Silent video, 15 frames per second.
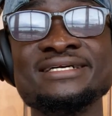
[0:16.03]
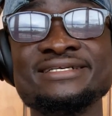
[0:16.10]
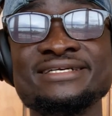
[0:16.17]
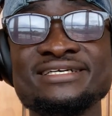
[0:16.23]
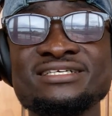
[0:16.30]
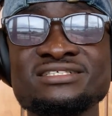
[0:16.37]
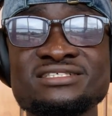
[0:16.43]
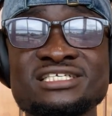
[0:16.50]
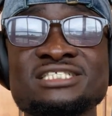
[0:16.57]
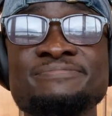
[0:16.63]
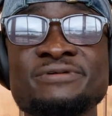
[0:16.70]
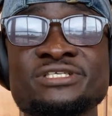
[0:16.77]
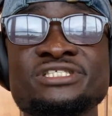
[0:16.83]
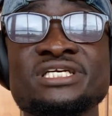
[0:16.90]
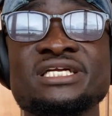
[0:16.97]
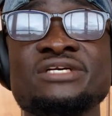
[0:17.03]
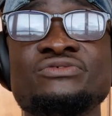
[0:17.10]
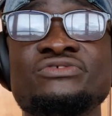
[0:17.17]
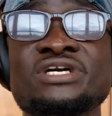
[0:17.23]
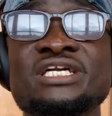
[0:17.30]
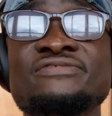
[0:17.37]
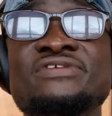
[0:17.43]
This is especially
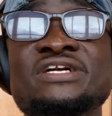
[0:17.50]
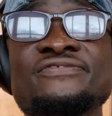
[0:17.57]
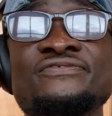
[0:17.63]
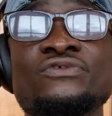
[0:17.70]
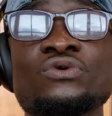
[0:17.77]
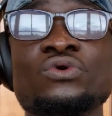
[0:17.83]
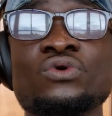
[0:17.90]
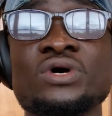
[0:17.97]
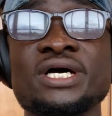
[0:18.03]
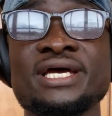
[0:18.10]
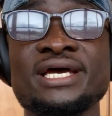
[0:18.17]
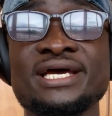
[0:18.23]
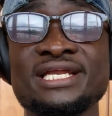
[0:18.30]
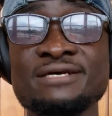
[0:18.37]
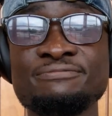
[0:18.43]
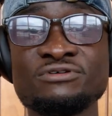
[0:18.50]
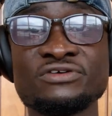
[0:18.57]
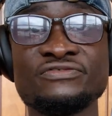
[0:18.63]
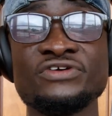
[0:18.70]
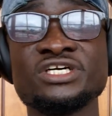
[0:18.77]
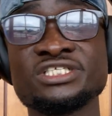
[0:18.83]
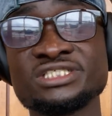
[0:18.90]
relevant for any
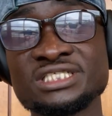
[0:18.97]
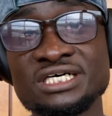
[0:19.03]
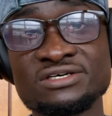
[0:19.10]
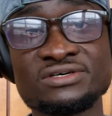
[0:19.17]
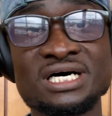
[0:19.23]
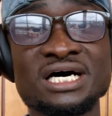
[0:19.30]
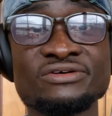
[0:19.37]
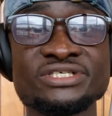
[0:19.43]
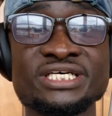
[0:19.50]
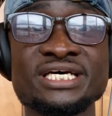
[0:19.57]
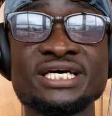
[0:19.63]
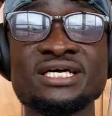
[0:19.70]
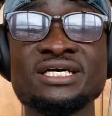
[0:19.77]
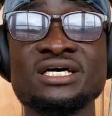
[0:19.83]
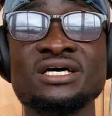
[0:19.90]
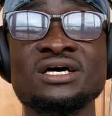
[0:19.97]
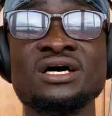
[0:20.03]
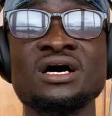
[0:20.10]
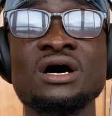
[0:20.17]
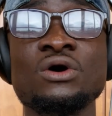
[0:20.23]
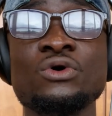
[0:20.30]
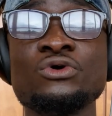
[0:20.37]
professional out there
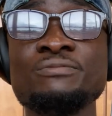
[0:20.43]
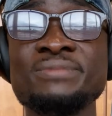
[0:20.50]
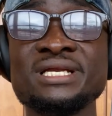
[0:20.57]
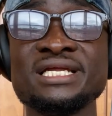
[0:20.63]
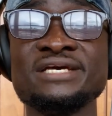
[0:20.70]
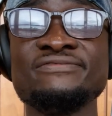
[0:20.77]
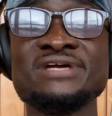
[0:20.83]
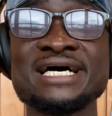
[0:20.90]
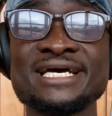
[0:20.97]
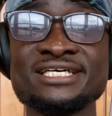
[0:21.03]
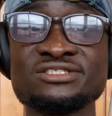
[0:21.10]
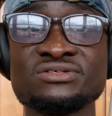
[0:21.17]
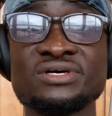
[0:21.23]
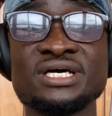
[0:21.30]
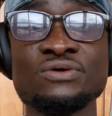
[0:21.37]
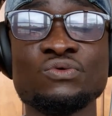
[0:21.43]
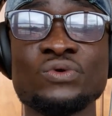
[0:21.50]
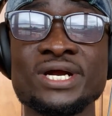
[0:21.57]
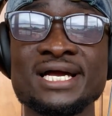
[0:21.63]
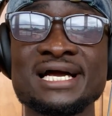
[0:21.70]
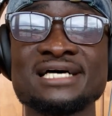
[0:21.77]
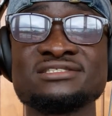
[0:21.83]
who believe that his or her
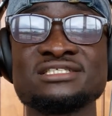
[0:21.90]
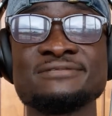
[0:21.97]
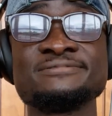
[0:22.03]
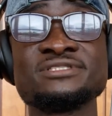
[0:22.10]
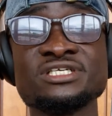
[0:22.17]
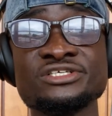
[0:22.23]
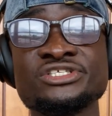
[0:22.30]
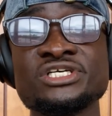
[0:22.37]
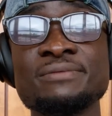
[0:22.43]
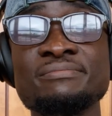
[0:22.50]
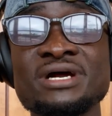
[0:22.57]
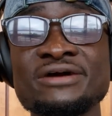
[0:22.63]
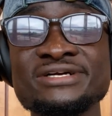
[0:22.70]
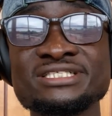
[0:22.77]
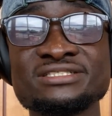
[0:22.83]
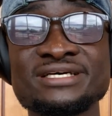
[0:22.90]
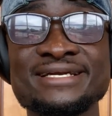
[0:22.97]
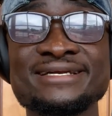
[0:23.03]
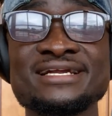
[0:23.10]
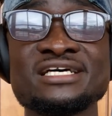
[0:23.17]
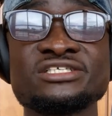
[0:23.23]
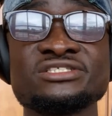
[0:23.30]
work has substantial merit
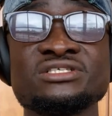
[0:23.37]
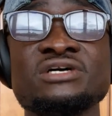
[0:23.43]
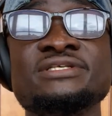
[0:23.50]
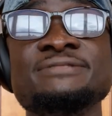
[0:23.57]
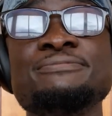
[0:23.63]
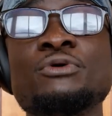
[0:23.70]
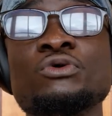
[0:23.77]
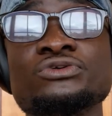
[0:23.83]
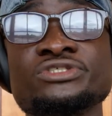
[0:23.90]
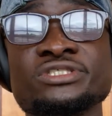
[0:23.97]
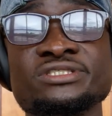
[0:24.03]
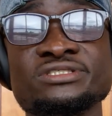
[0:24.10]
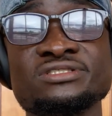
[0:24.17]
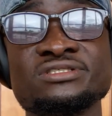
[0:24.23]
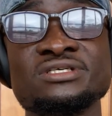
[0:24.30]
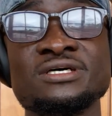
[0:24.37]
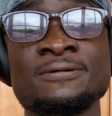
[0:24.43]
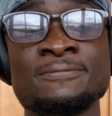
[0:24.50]
and national importance.